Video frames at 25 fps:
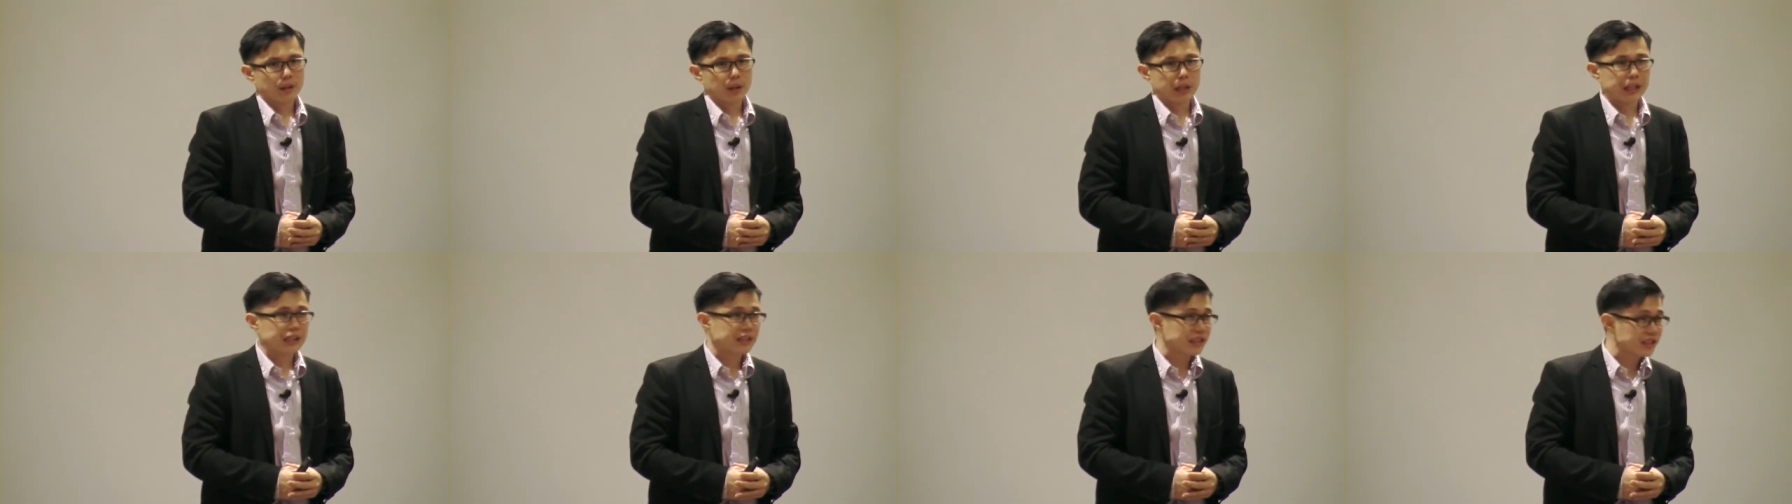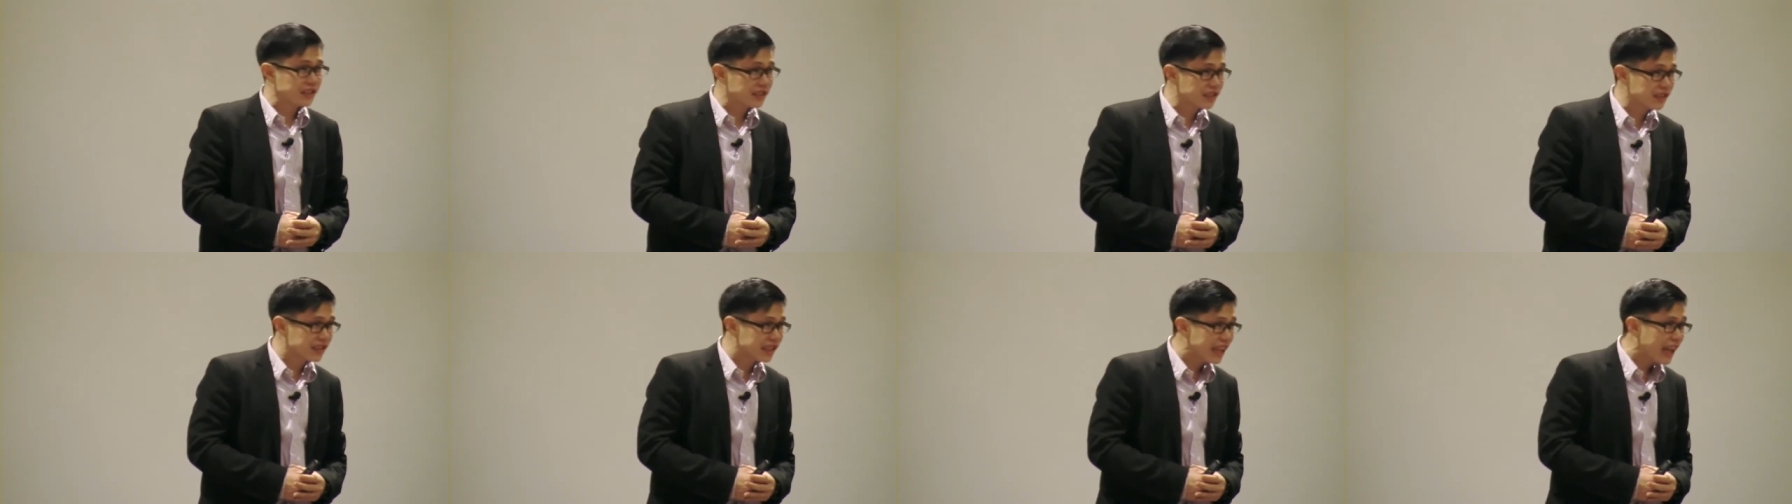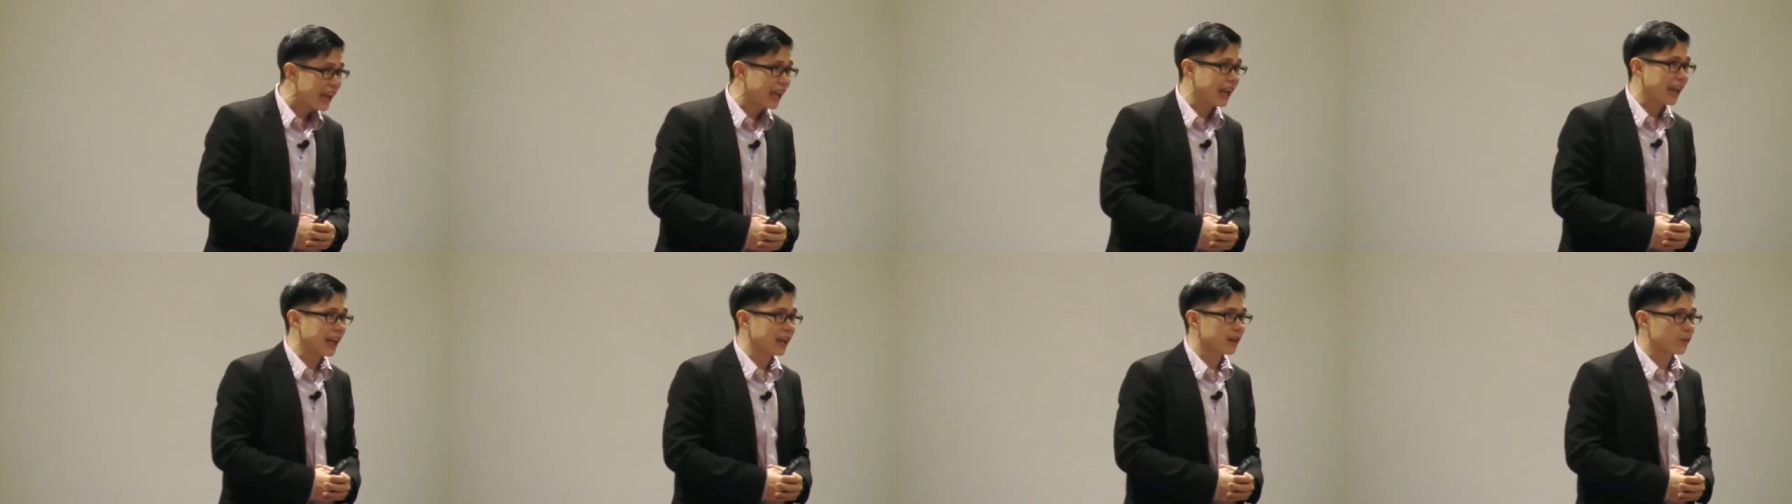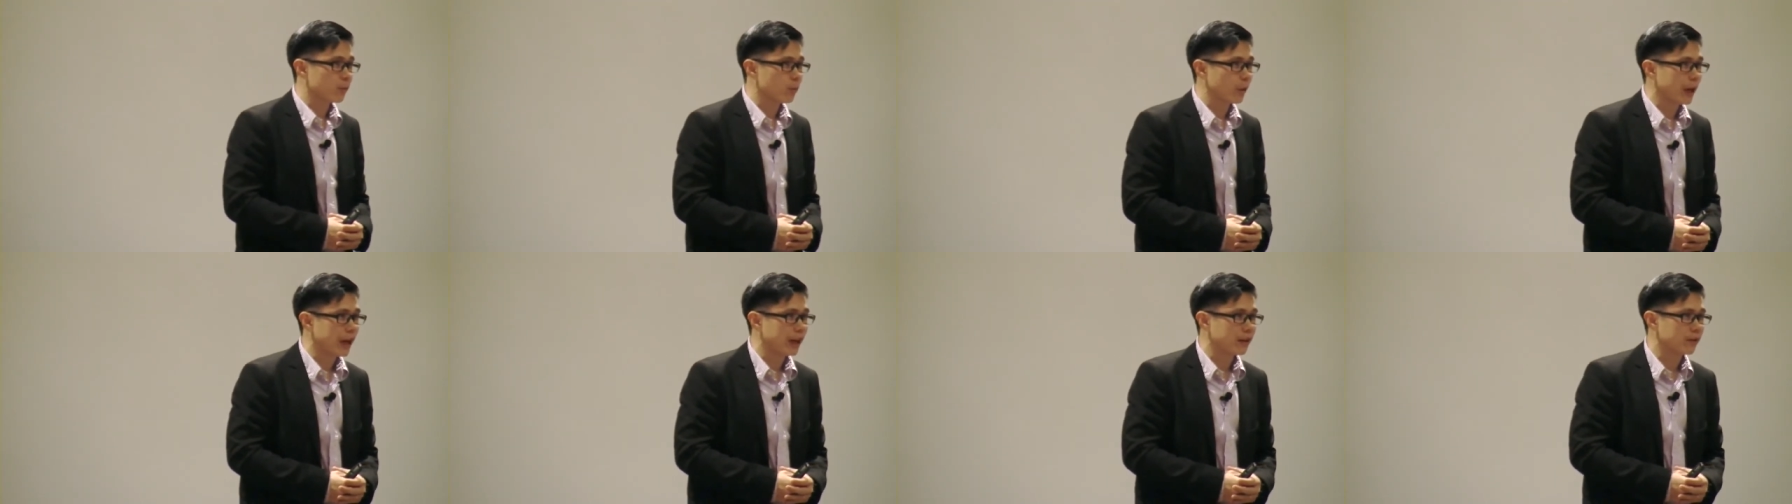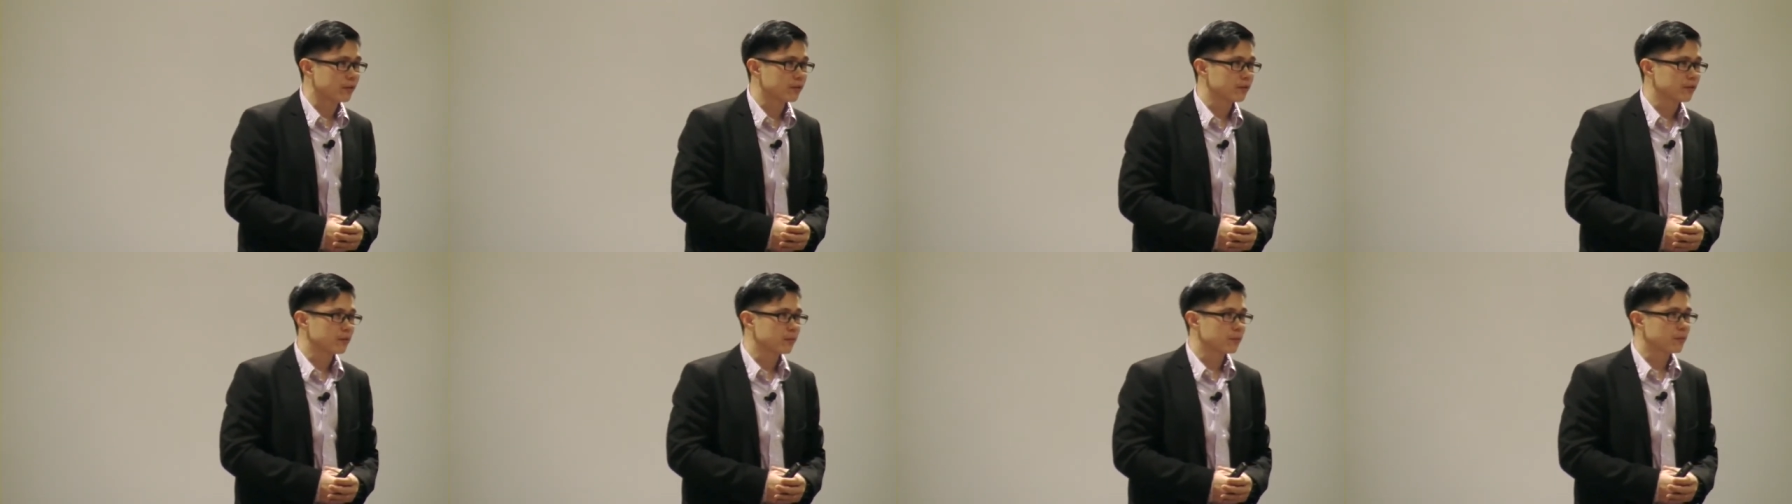It is sad
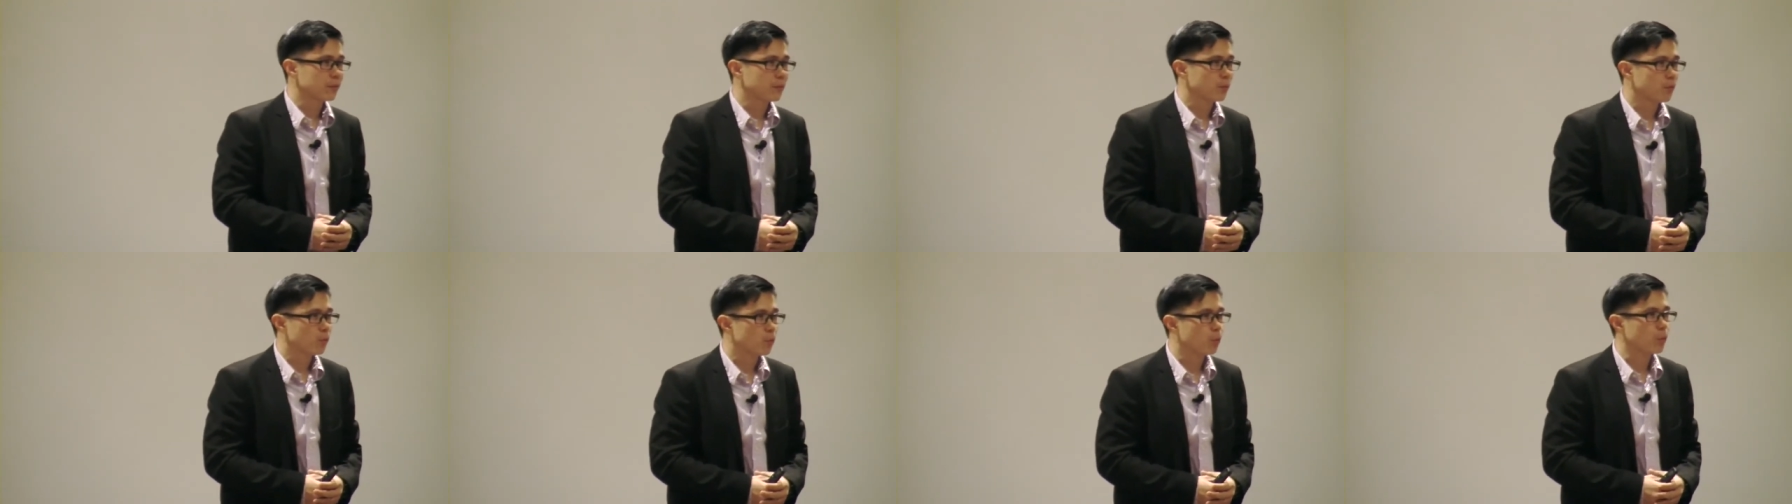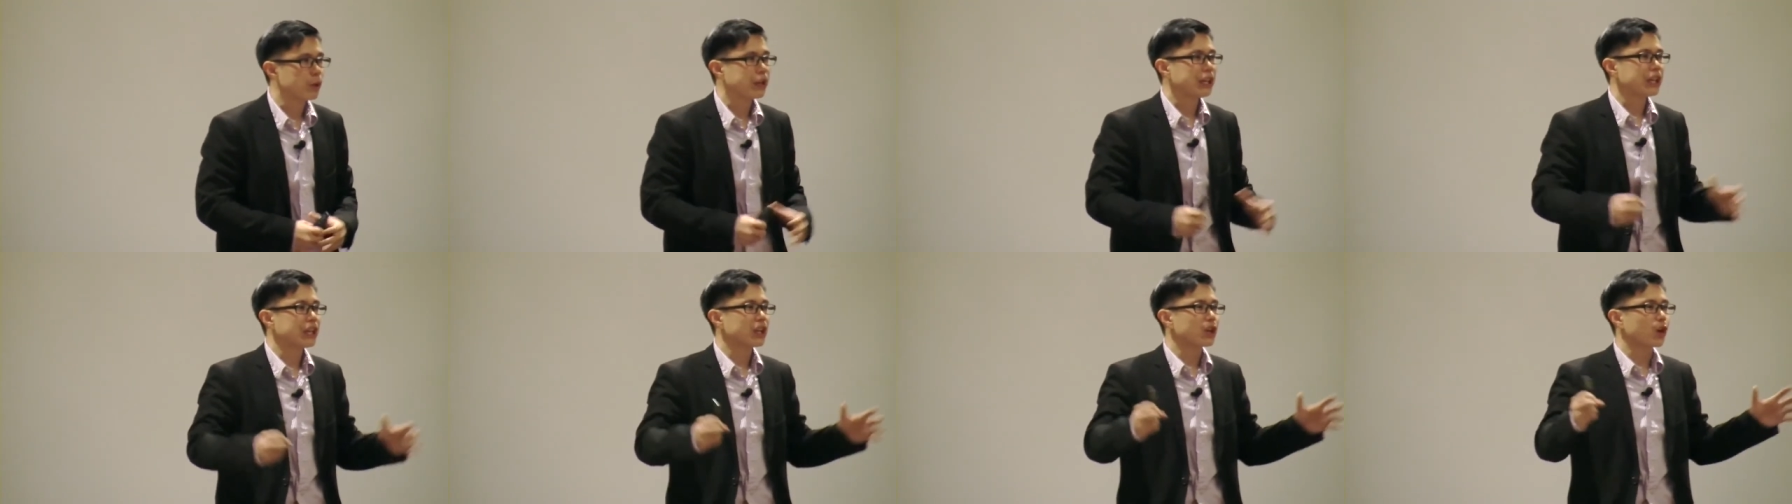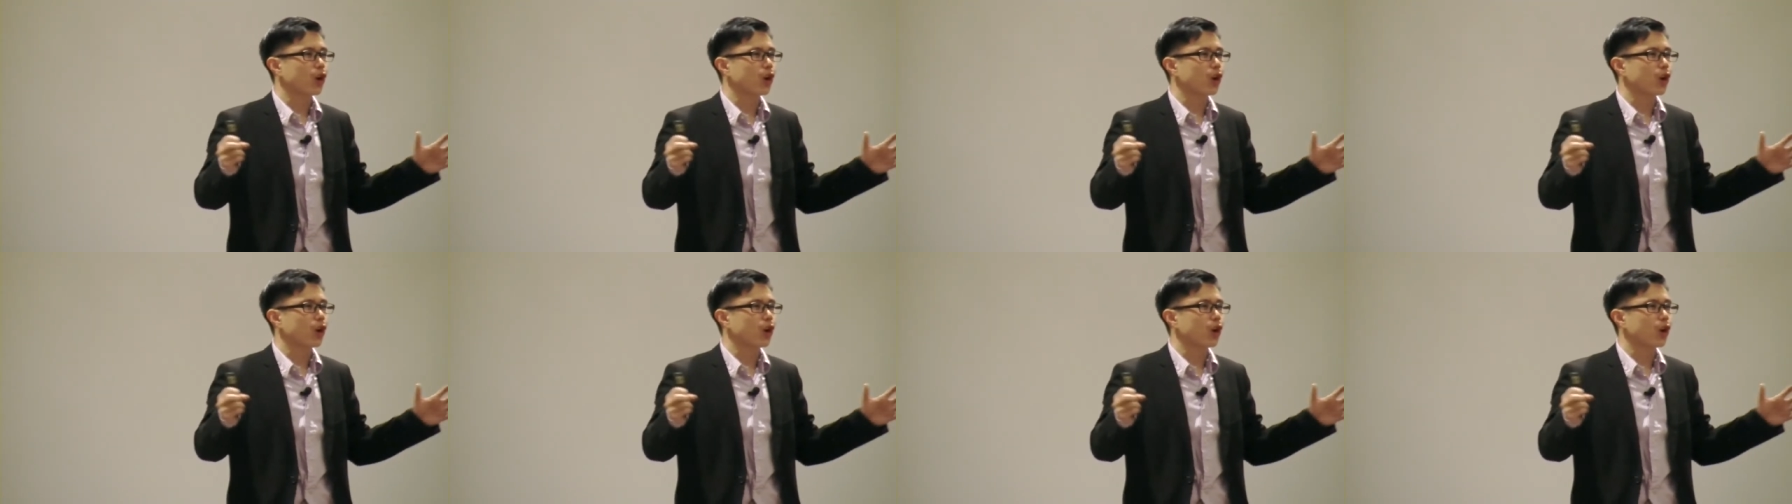when we